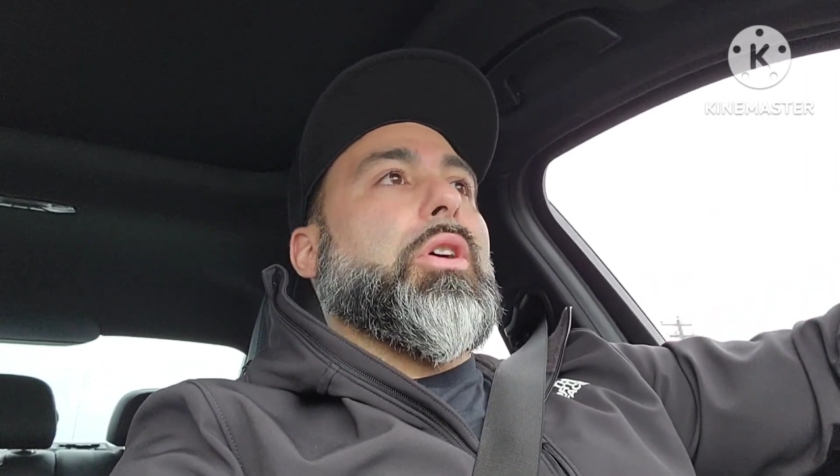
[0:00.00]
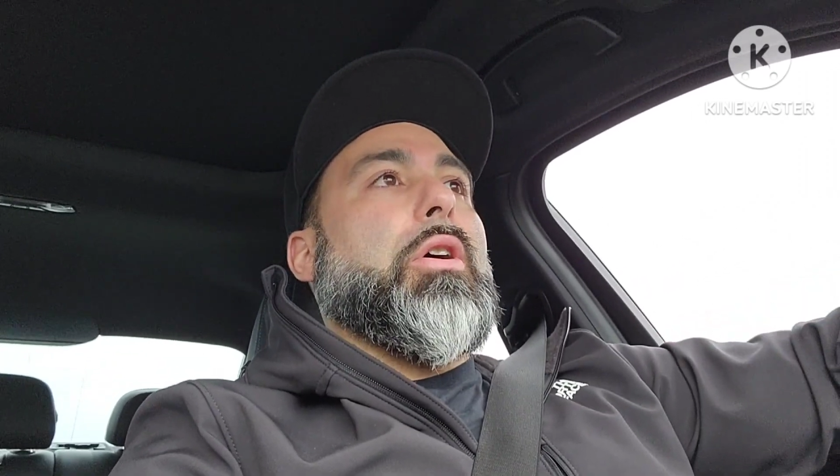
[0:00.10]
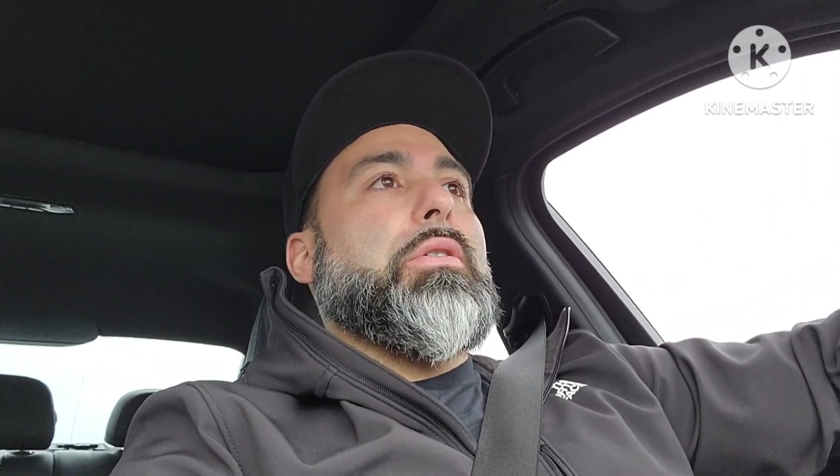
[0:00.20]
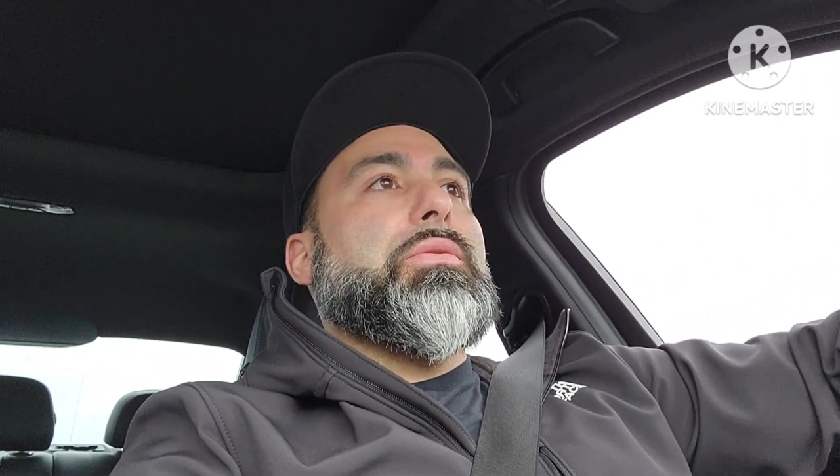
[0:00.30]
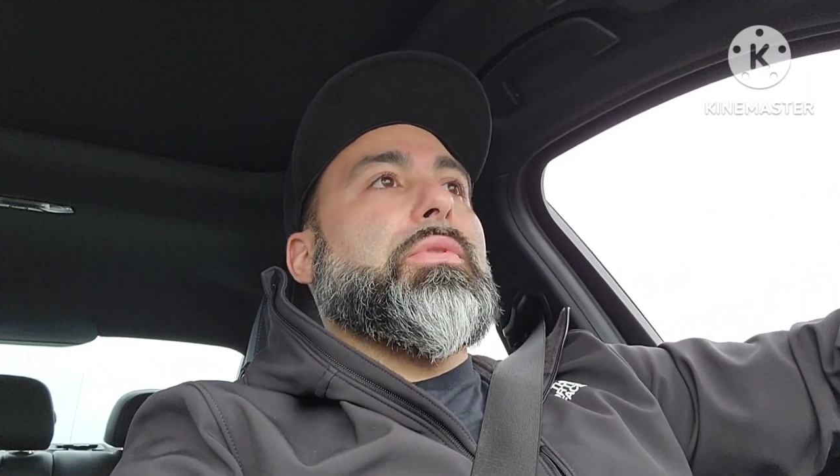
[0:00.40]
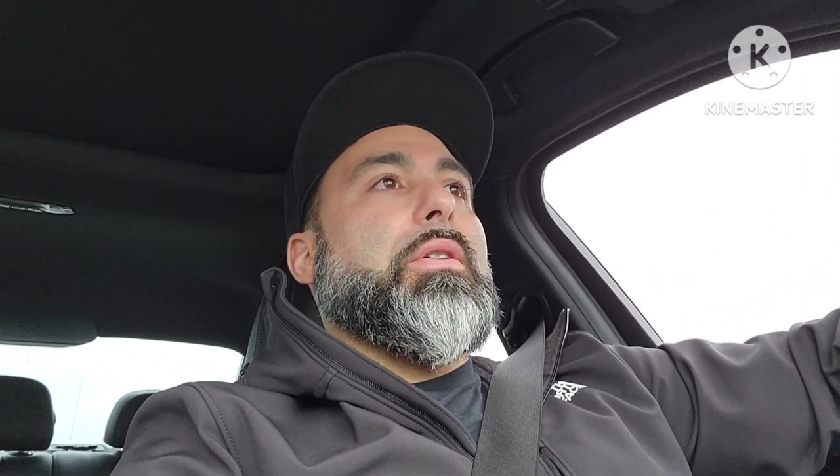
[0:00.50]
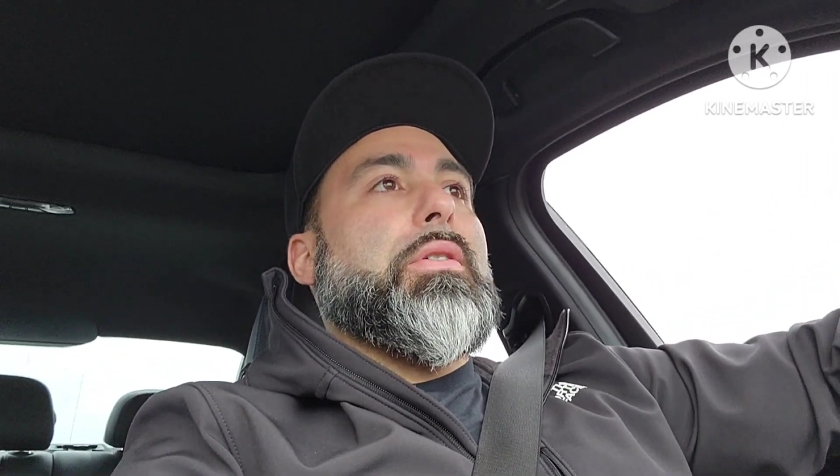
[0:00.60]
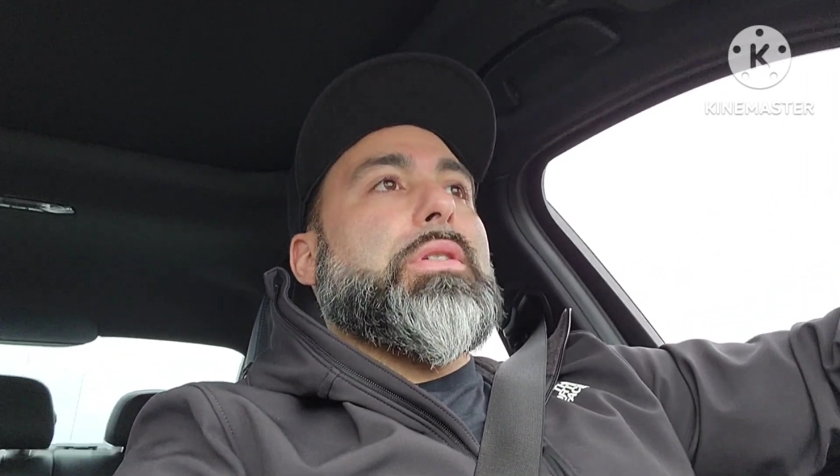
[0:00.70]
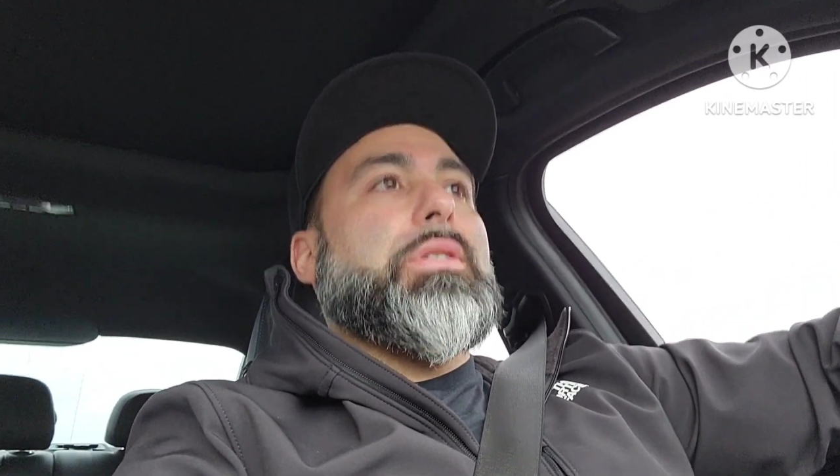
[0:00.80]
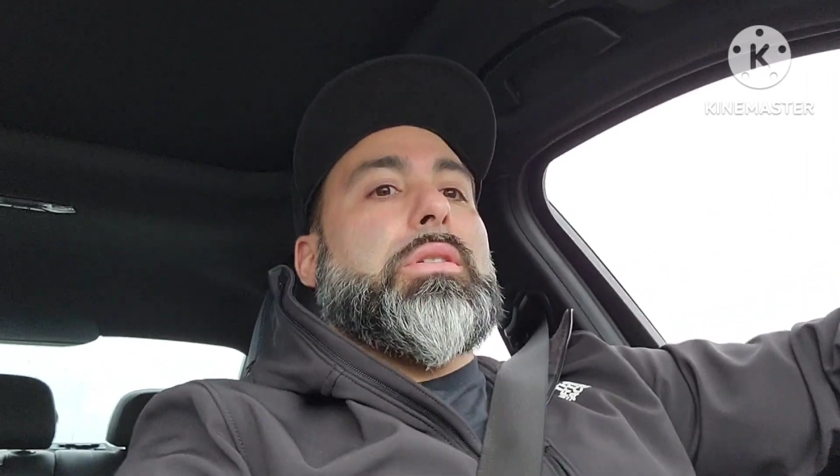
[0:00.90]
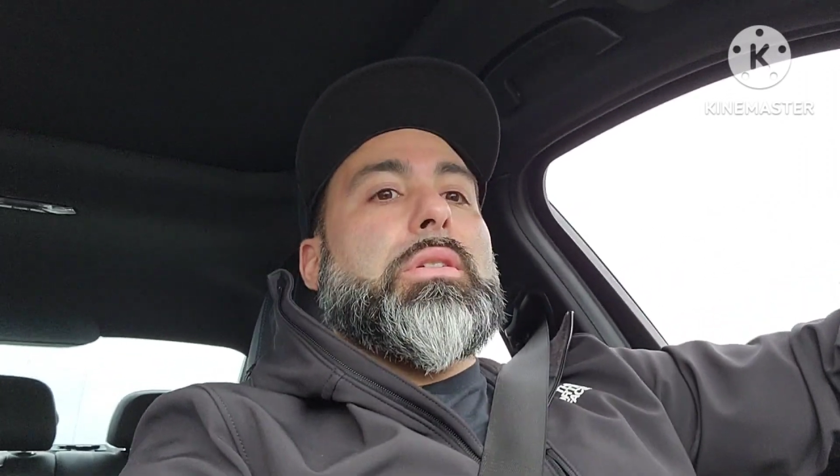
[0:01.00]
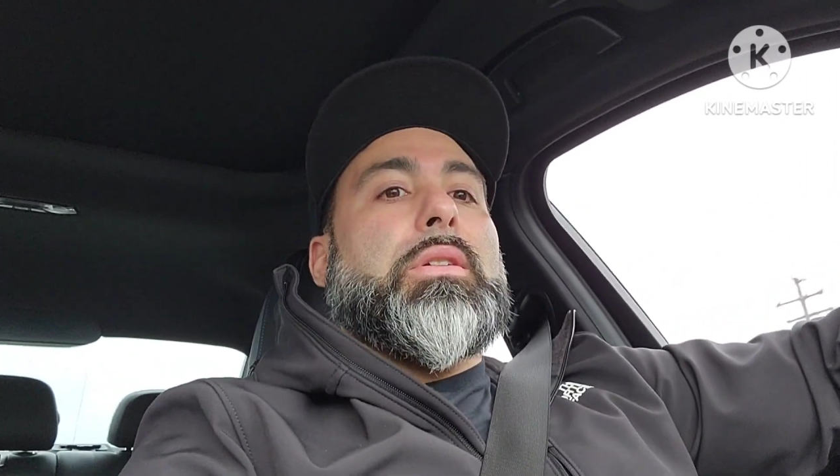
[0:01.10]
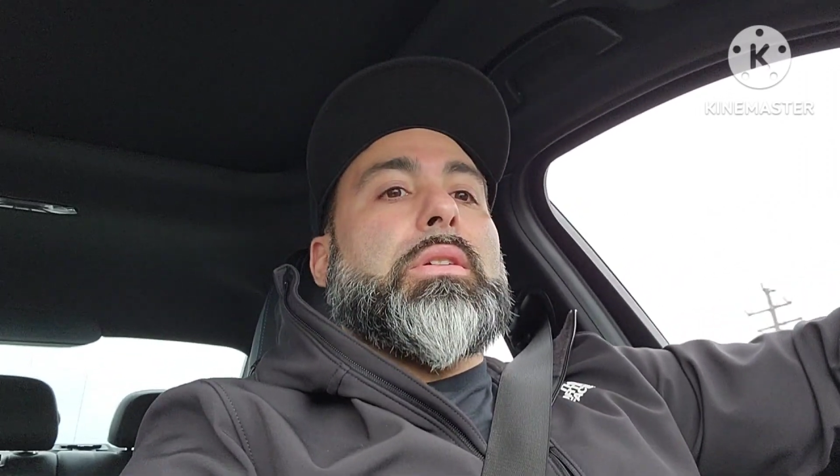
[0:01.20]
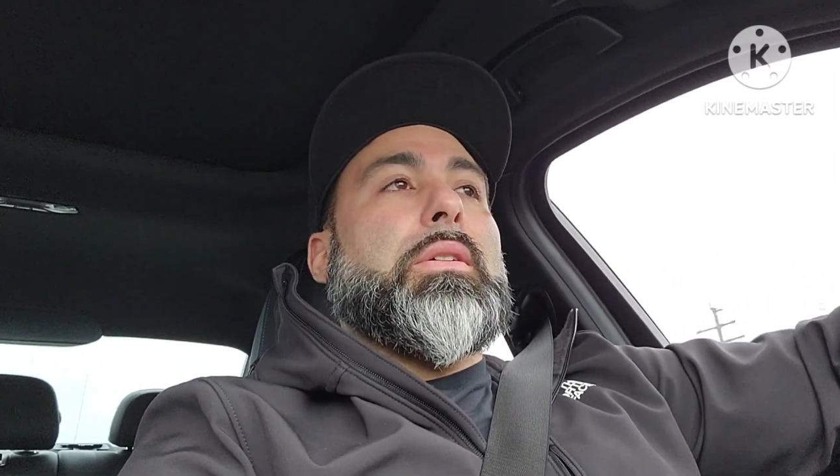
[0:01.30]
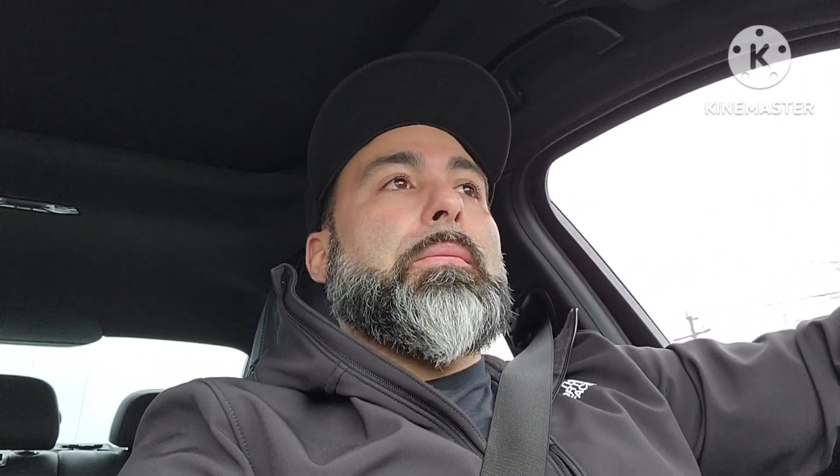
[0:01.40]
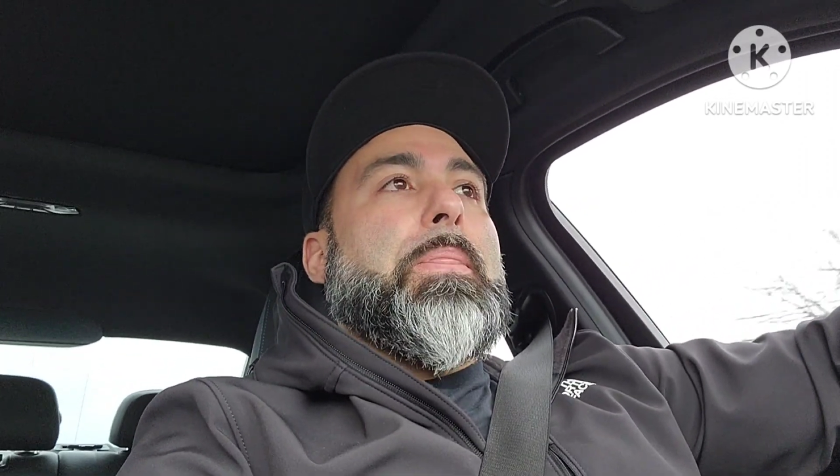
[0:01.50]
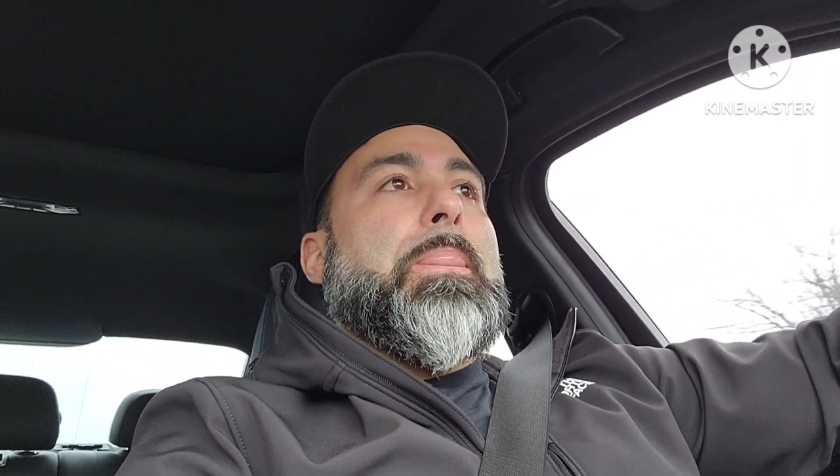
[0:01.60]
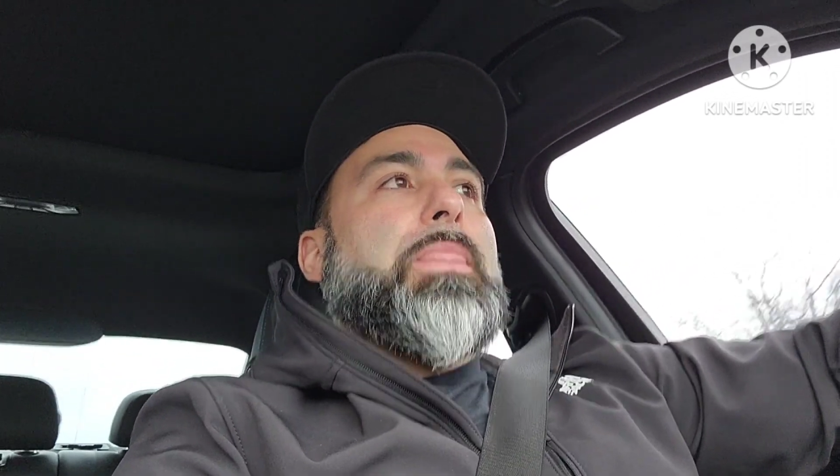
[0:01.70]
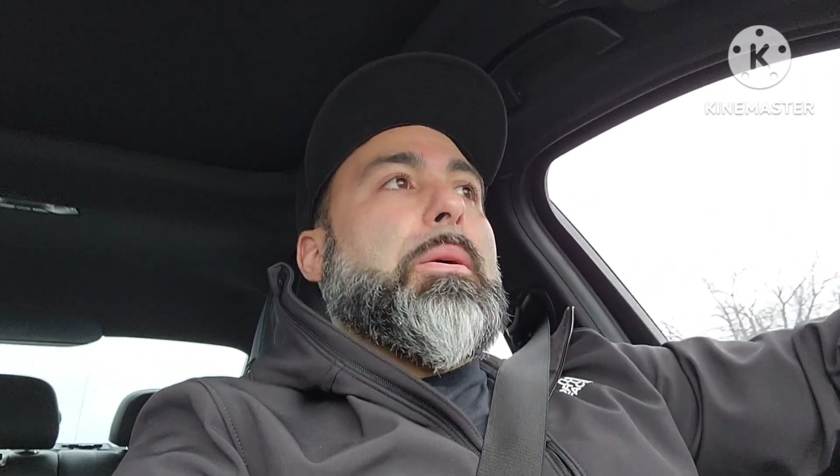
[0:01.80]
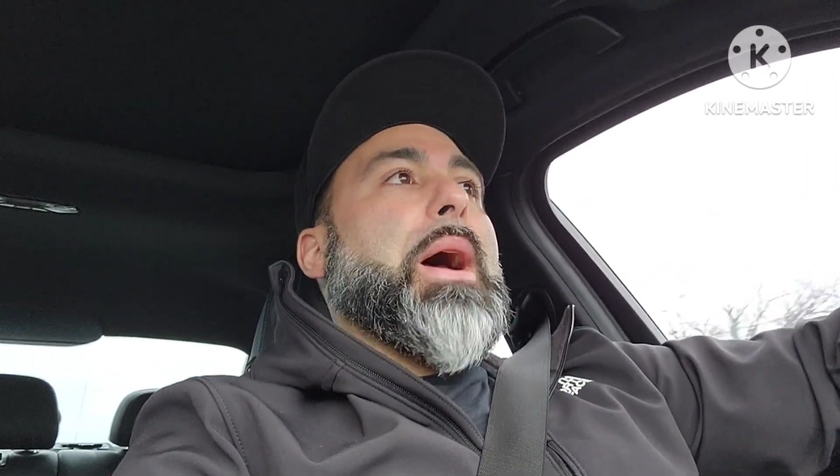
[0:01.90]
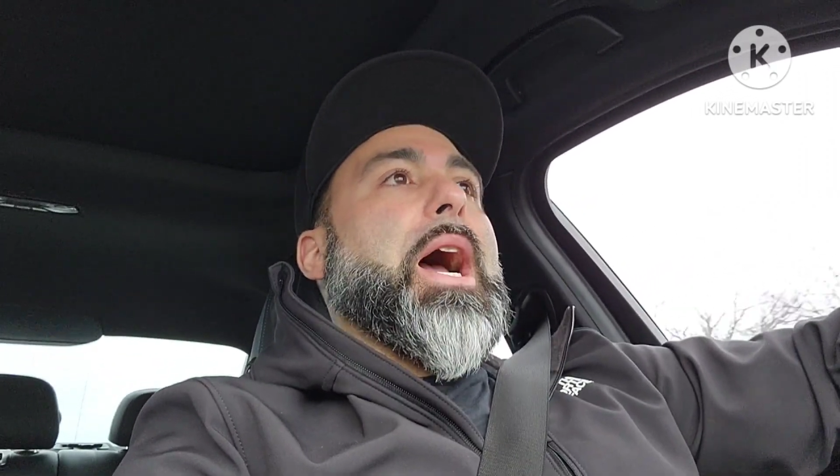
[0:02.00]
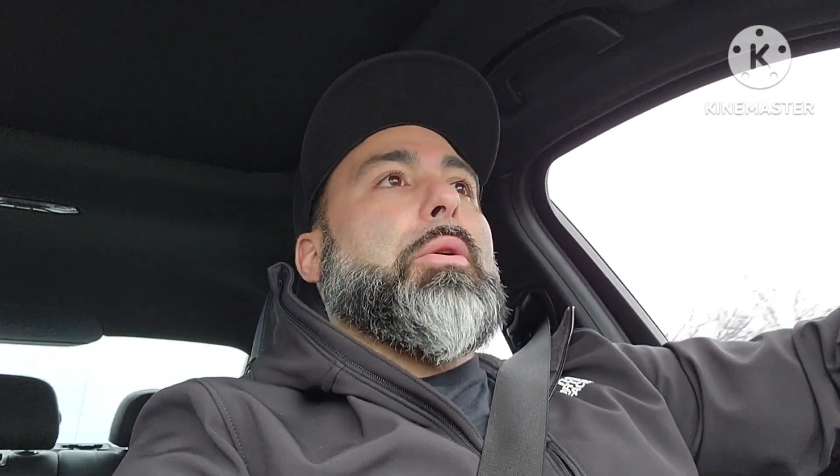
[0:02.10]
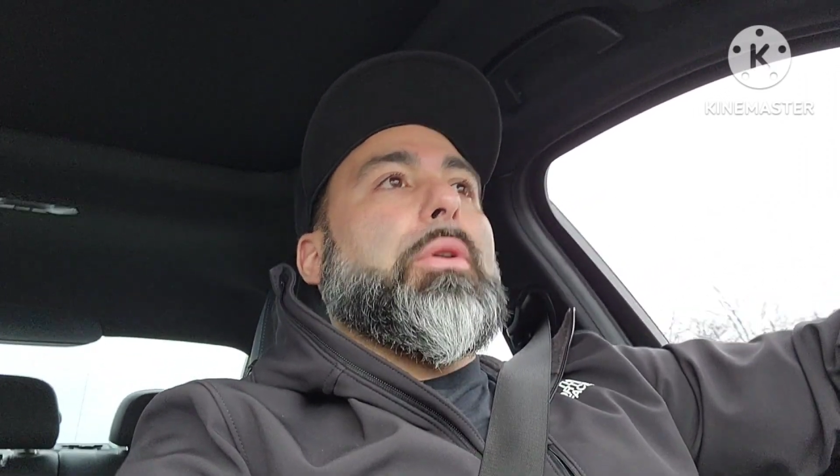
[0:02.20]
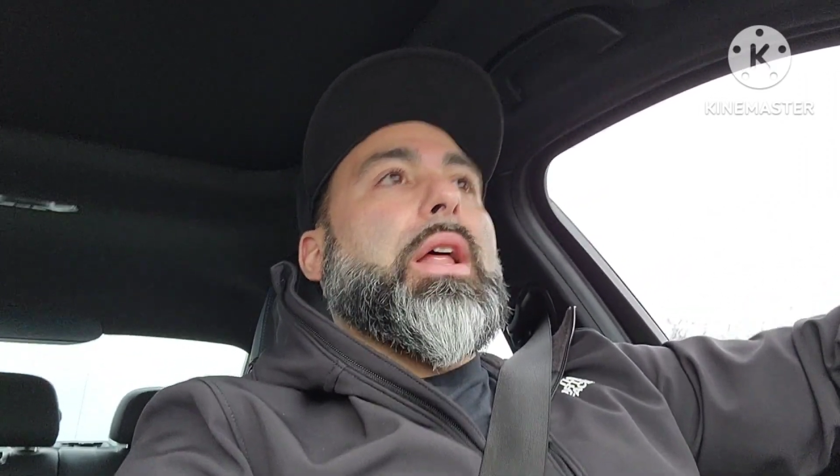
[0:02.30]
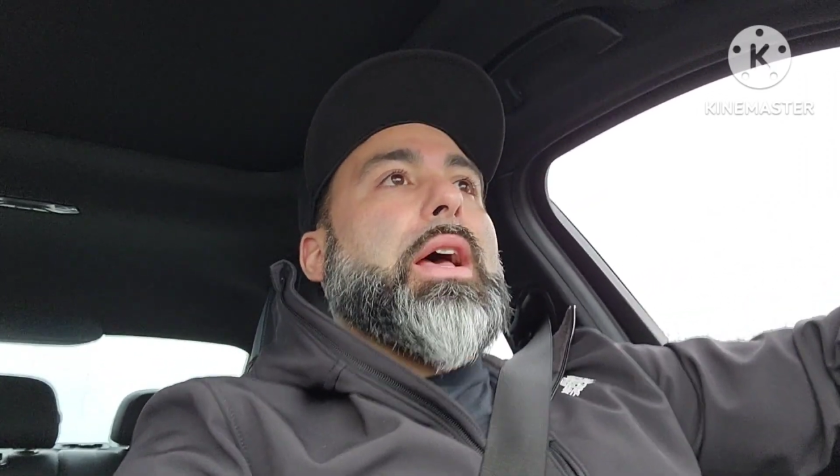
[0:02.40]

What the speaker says: car as far as the power it